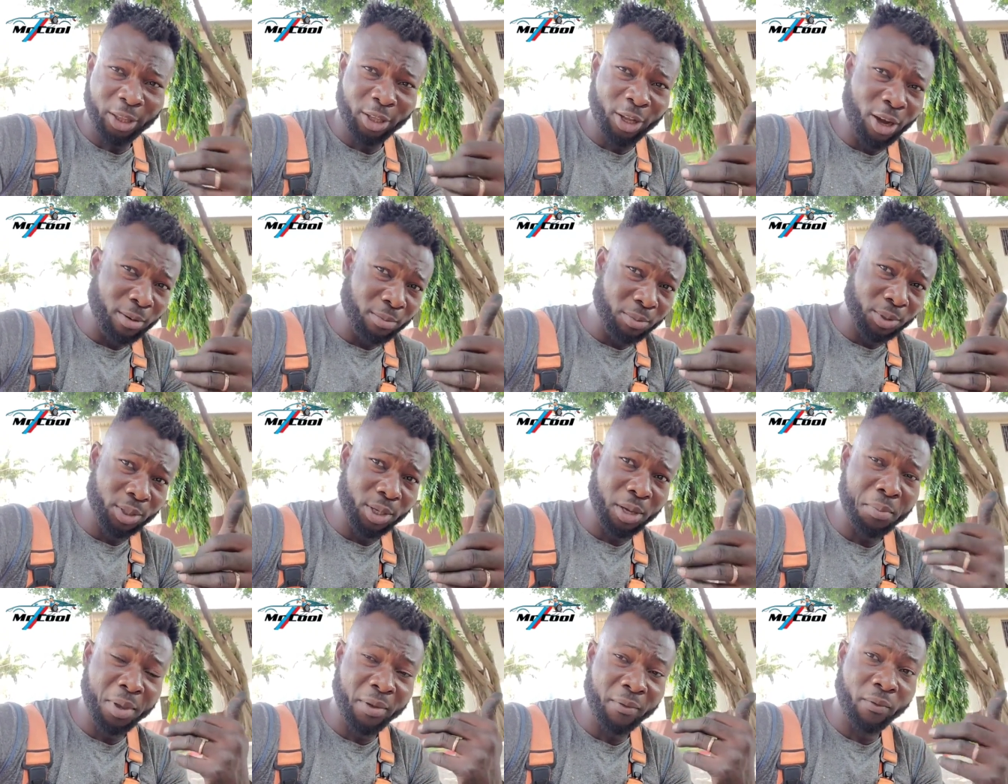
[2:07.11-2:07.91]
thumbs
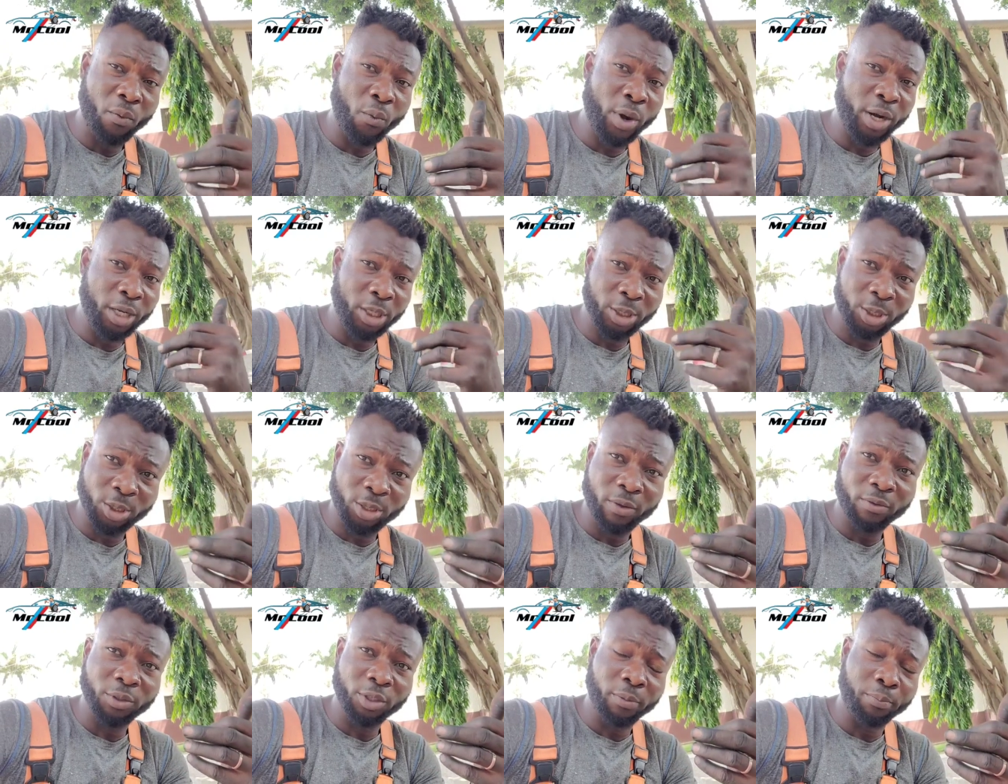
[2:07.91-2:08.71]
up even when it
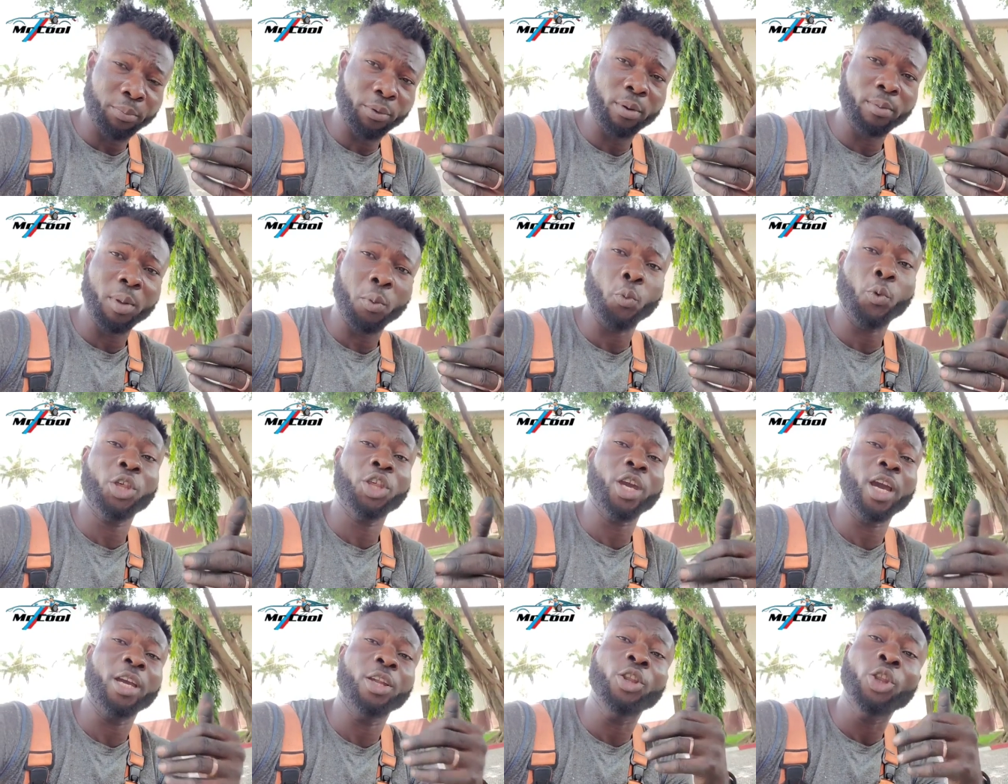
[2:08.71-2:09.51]
solves your problem, which
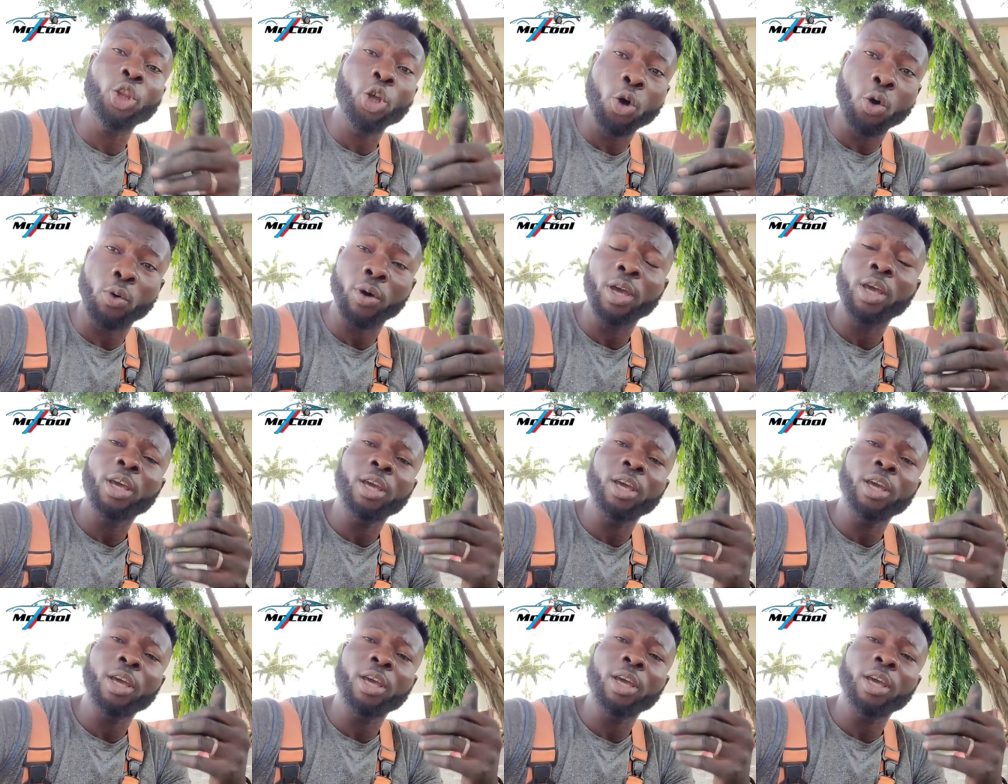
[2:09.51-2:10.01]
I know,